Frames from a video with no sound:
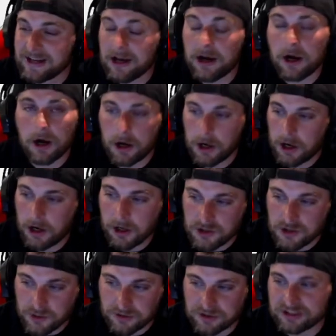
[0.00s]

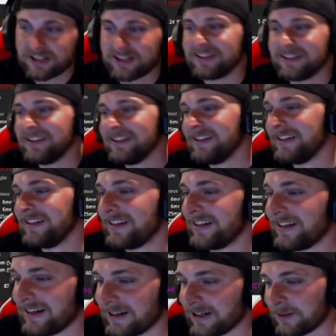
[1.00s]
100%.
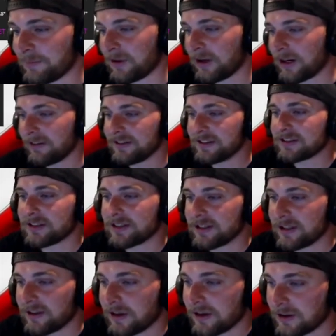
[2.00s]

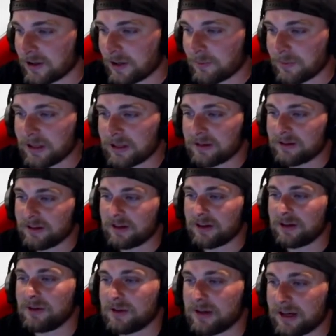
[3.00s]
Obviously, though, I mean, you know,
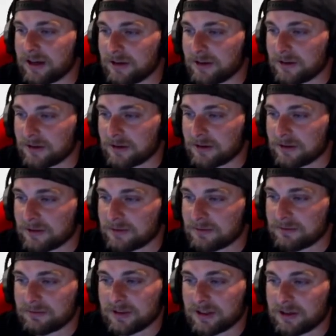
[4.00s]
you got your,
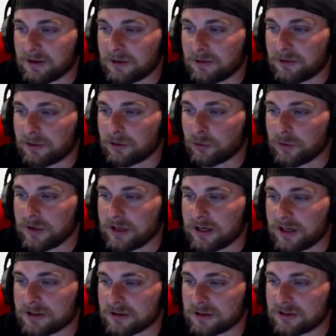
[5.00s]

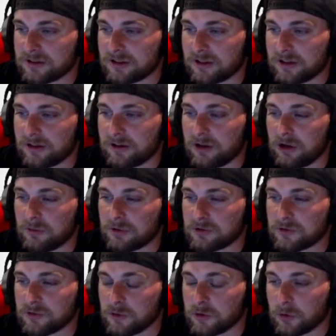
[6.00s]
300 to almost
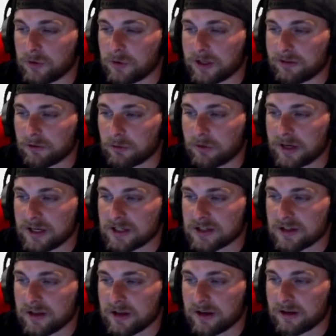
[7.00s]
4 whatever range
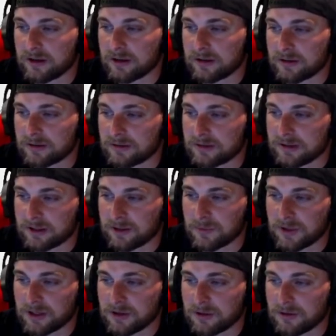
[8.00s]
there. I
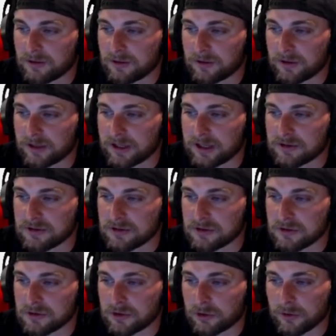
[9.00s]
mean, you're looking at
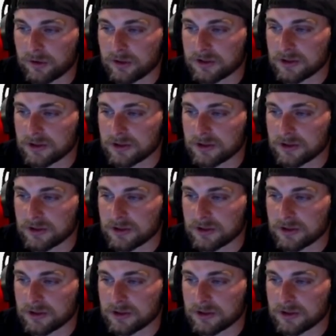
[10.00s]
200-300